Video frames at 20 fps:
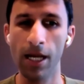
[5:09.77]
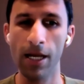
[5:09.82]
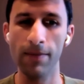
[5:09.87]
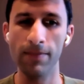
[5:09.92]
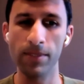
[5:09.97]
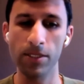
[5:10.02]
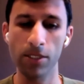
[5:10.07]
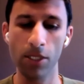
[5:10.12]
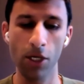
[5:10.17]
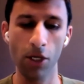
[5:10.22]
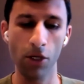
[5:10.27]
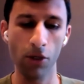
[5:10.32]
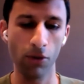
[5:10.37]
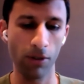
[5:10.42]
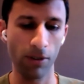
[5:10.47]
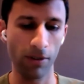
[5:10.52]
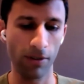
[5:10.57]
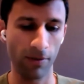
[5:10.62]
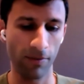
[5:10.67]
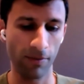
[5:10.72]
So
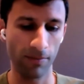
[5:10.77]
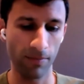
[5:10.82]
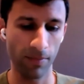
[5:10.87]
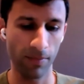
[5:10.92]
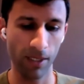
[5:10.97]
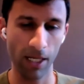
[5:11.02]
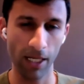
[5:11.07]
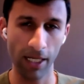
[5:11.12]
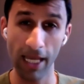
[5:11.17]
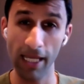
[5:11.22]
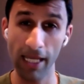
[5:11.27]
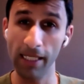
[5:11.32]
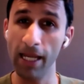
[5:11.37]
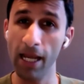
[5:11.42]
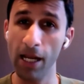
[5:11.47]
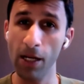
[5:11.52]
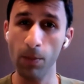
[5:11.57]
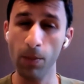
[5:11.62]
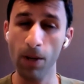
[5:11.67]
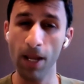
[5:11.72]
again,
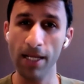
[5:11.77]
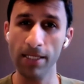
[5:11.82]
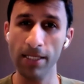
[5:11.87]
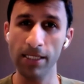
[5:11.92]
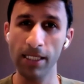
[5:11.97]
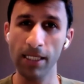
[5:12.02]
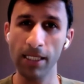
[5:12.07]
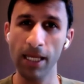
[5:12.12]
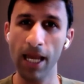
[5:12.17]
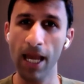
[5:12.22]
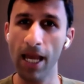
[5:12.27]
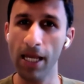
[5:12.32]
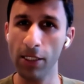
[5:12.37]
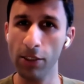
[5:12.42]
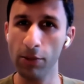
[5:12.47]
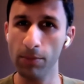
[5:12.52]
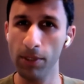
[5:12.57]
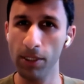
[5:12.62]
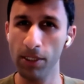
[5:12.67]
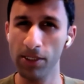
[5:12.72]
chiropractic,
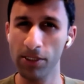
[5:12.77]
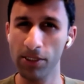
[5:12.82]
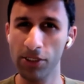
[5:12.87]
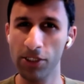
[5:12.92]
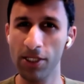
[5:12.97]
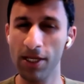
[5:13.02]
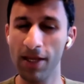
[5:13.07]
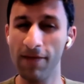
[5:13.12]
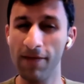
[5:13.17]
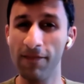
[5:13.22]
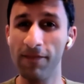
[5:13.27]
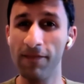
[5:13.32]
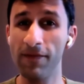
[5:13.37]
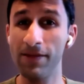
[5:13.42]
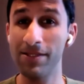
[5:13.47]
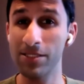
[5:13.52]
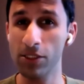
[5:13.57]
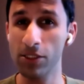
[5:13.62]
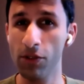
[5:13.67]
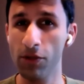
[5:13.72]
acupuncture, and
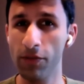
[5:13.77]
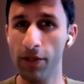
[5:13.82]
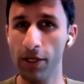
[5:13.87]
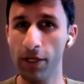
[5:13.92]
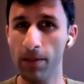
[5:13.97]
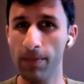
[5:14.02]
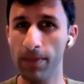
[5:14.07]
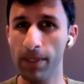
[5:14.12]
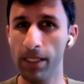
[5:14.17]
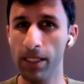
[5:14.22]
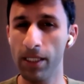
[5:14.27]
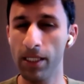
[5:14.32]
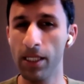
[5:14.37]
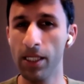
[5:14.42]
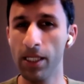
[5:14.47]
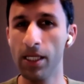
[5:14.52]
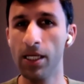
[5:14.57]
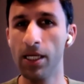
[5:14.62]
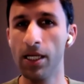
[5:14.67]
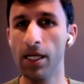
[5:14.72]
physical therapy
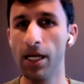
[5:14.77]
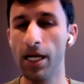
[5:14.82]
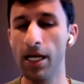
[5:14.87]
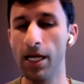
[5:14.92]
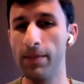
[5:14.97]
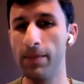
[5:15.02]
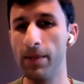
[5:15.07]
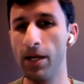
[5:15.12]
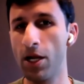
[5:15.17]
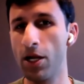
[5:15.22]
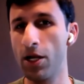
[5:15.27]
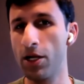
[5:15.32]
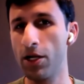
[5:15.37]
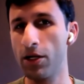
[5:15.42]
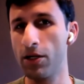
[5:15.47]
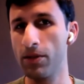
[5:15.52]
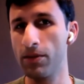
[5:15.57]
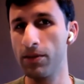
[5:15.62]
are